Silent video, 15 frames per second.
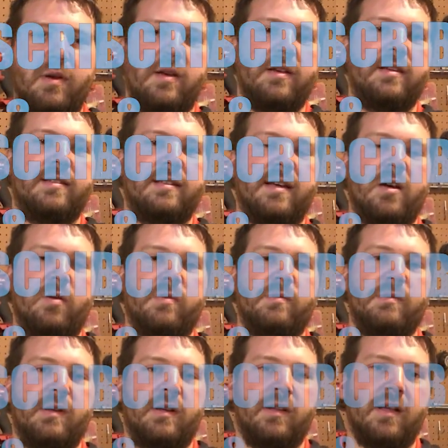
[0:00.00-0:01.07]
button because it
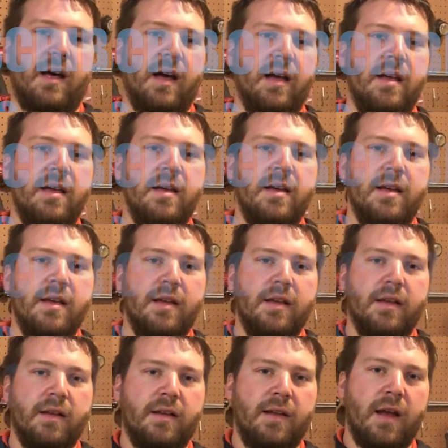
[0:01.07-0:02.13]
helps me out a lot.
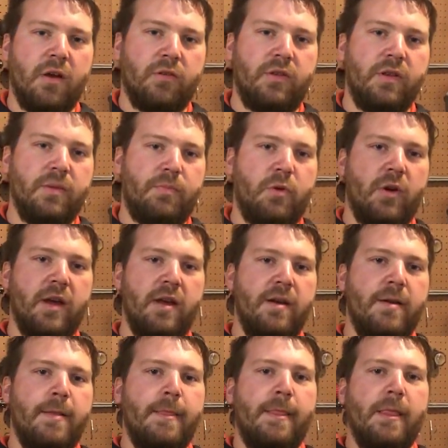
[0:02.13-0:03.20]
Now, to the point.
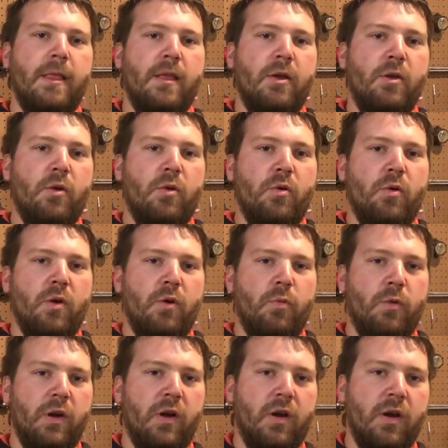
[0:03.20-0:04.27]

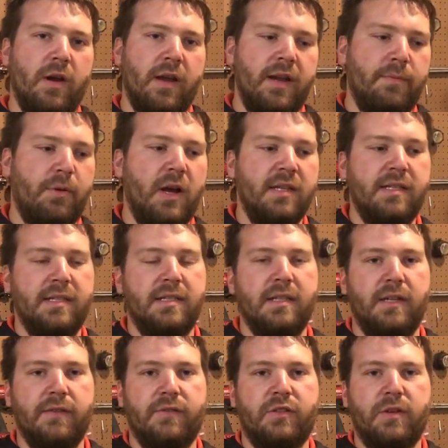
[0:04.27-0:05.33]
We're in the process
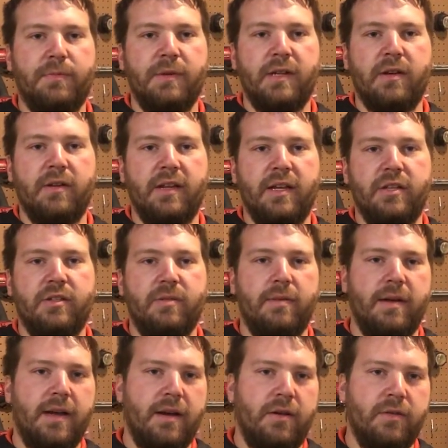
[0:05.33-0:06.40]
of stripping down the engine
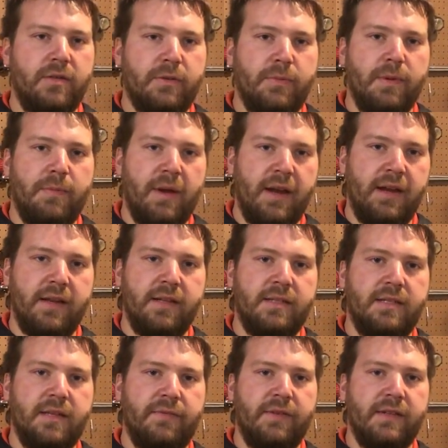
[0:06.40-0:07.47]
right now to repaint it and
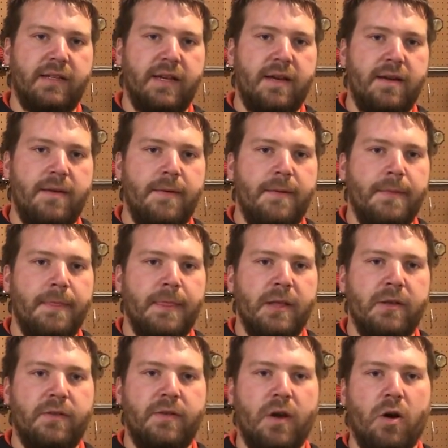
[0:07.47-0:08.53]
stuff like that.
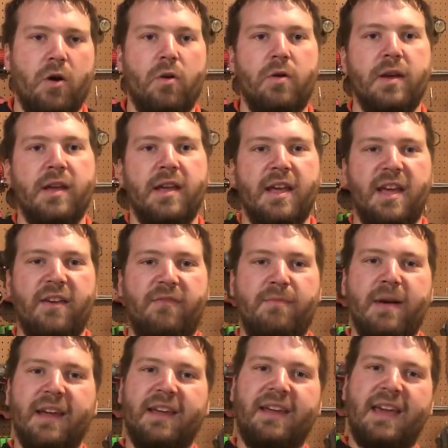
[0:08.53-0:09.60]
So
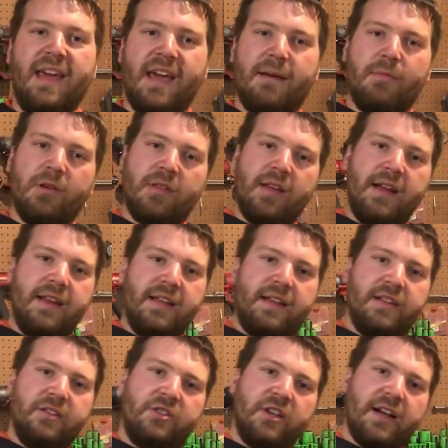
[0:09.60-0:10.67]
if my camera lady
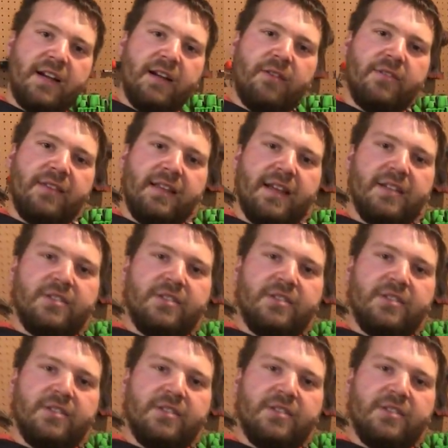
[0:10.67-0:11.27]
can check out the